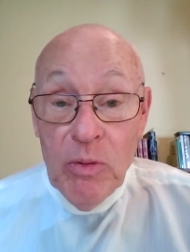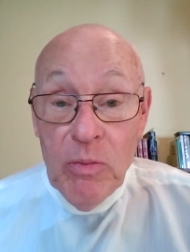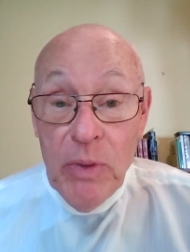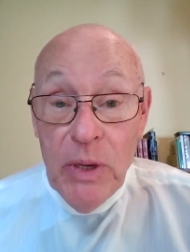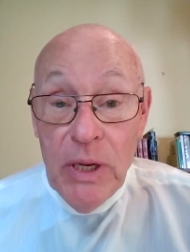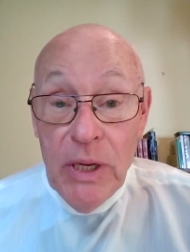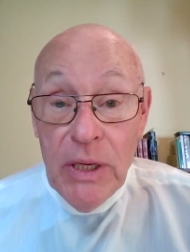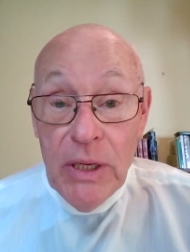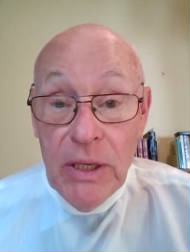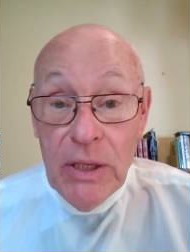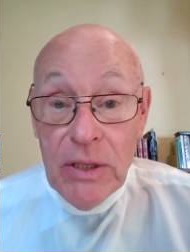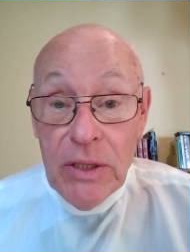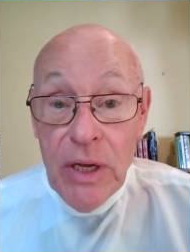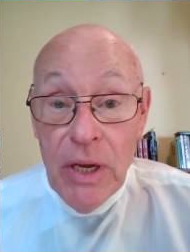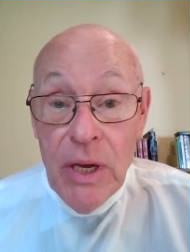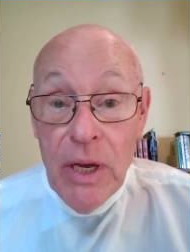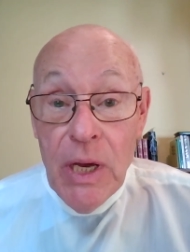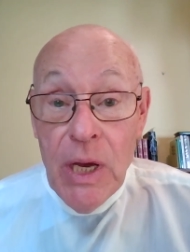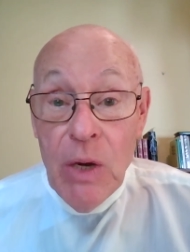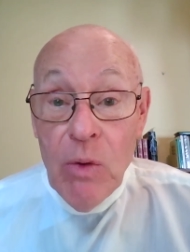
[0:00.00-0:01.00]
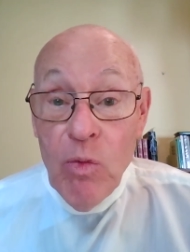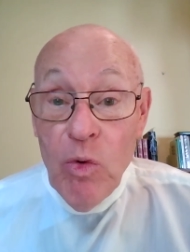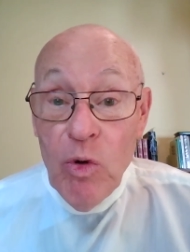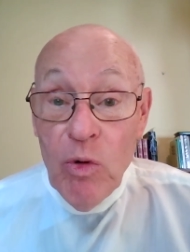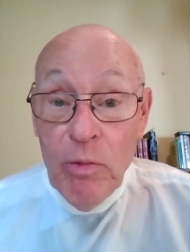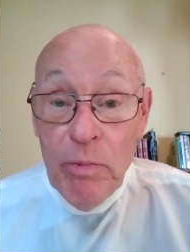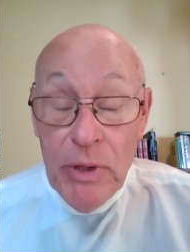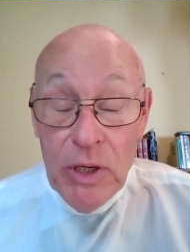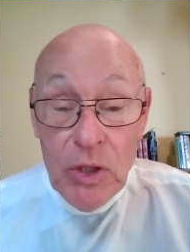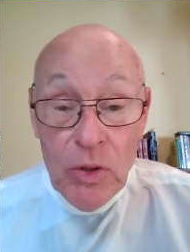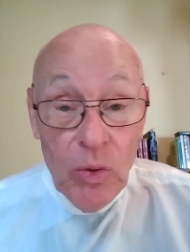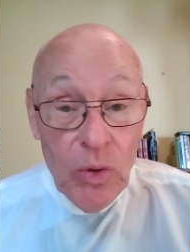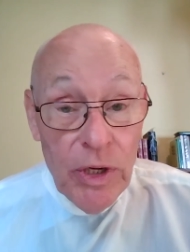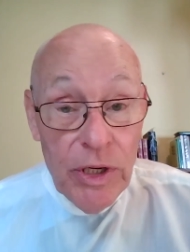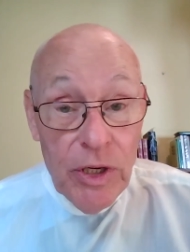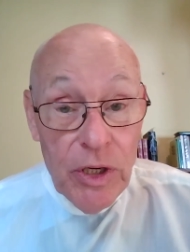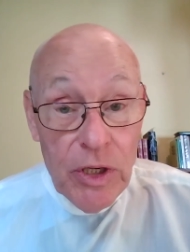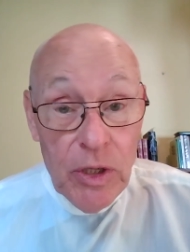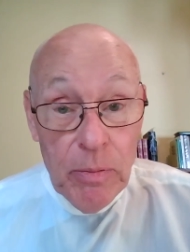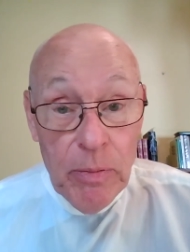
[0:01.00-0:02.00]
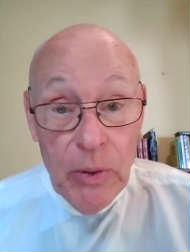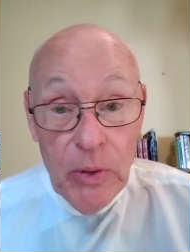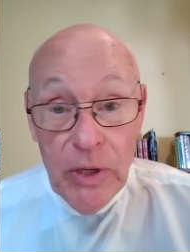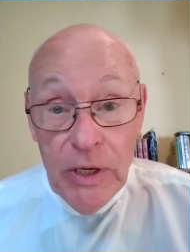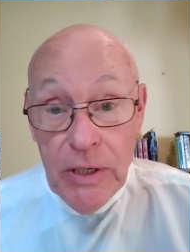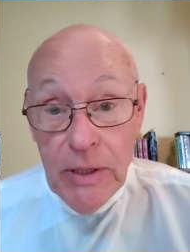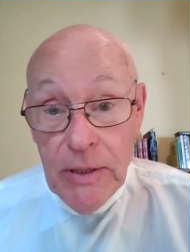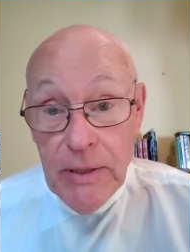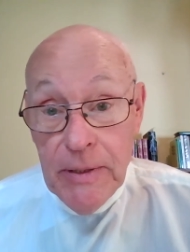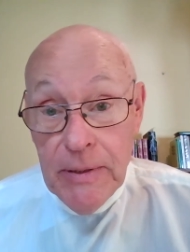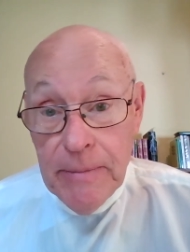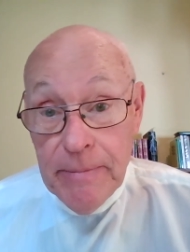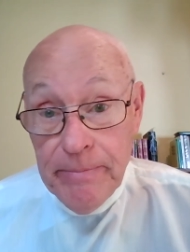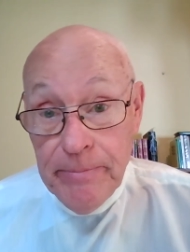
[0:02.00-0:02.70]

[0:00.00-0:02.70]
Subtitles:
beings, we'll be sorely disappointed.